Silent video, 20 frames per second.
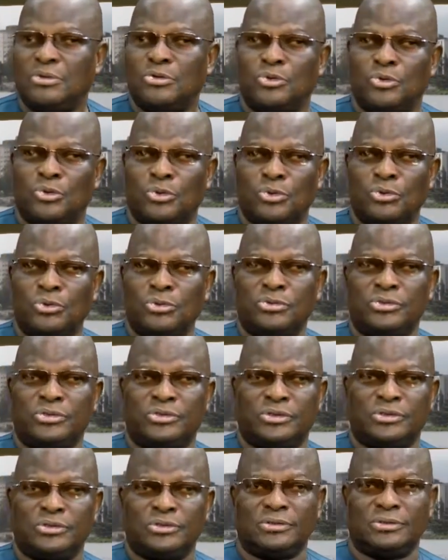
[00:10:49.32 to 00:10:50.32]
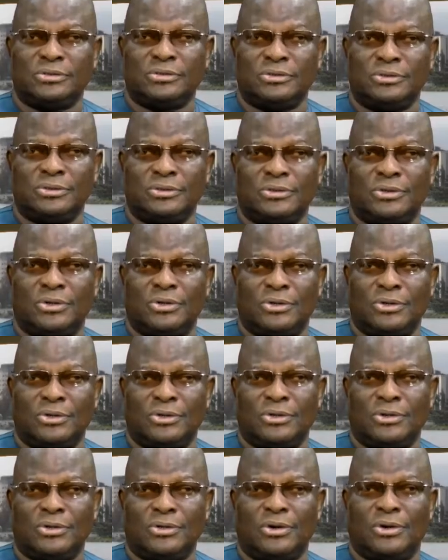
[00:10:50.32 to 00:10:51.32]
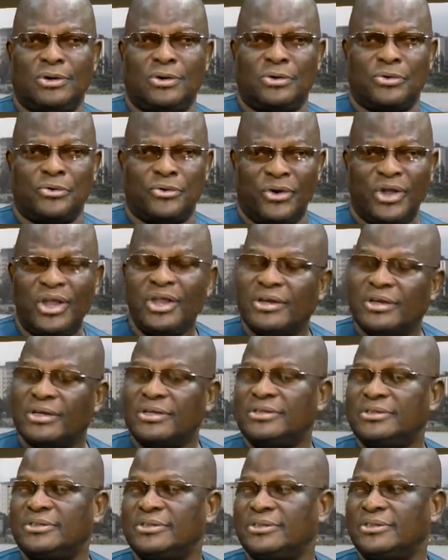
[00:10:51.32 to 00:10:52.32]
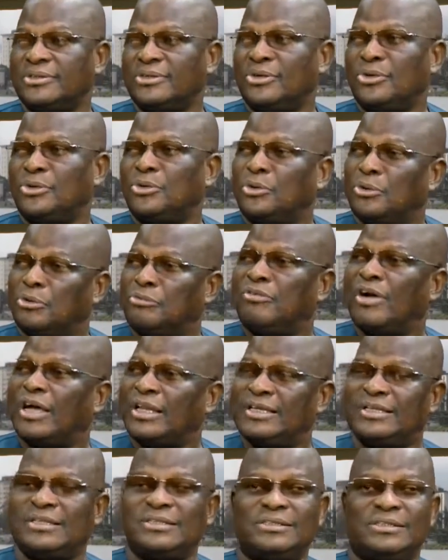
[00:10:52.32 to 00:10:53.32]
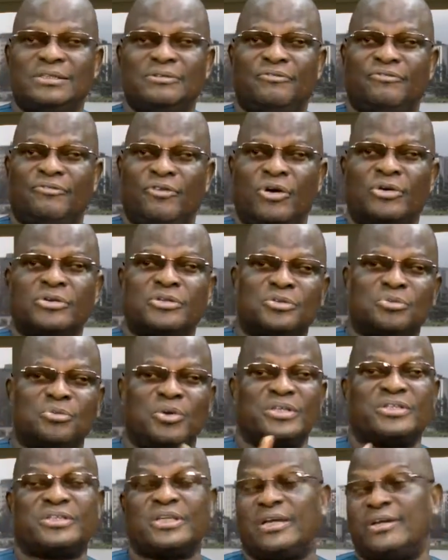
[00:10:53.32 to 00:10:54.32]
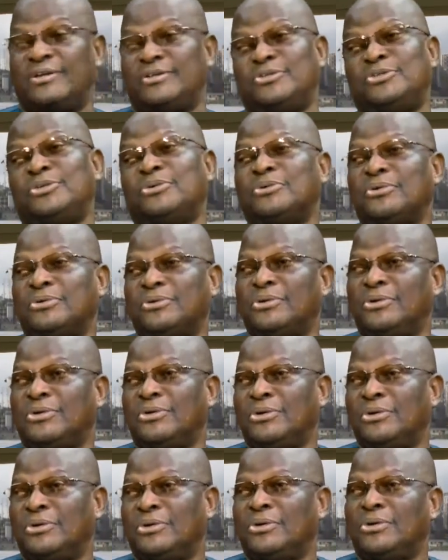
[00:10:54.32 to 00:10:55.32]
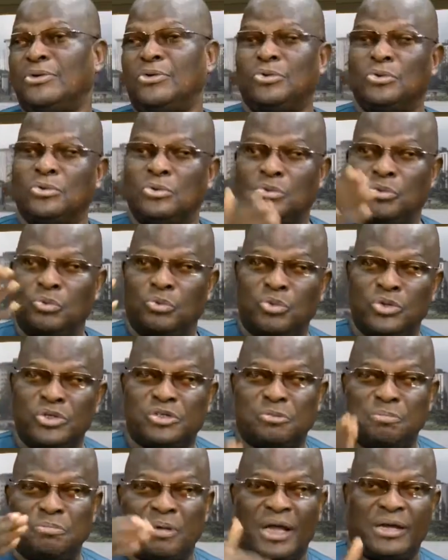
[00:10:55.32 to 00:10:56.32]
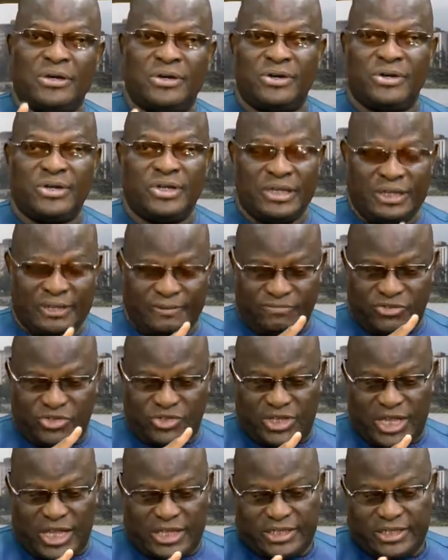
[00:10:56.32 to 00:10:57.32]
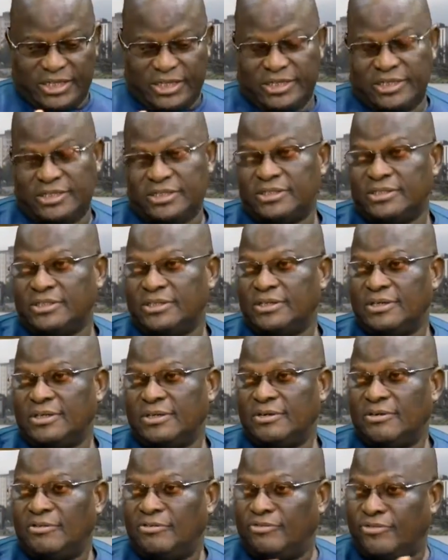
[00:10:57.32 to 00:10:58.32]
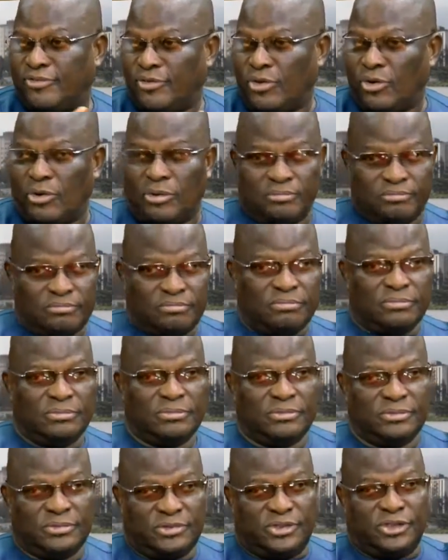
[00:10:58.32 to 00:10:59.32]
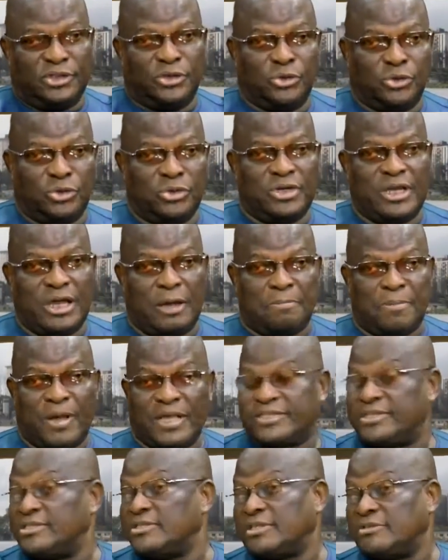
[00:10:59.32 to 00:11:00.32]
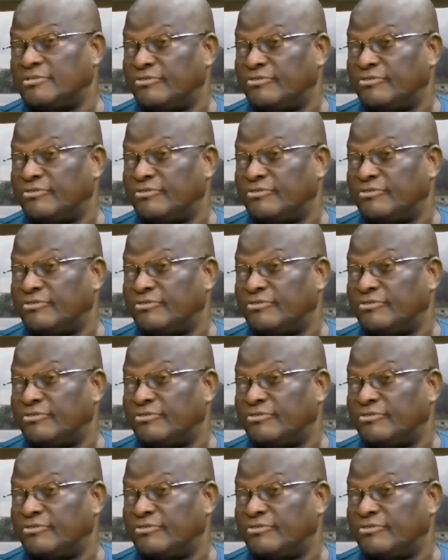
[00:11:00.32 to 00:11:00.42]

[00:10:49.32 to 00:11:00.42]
ruled or reigned over the defunct Western region, which boundary started from the road that passes